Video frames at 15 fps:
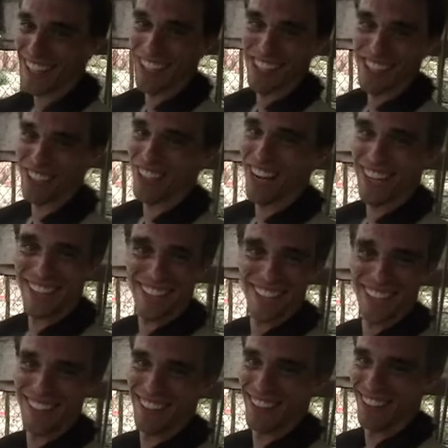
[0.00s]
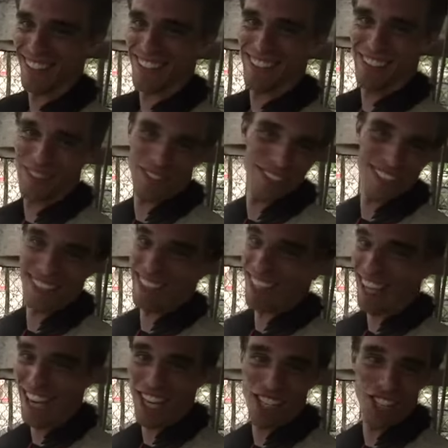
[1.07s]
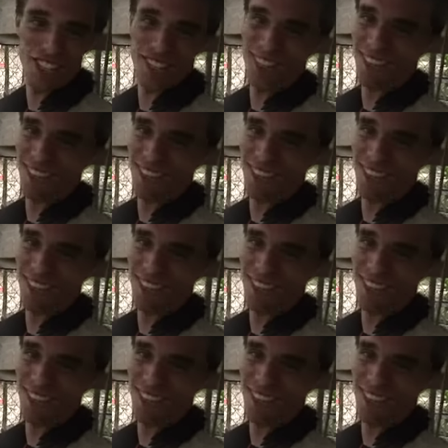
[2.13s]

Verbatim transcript: You guys crack her. still in the cage.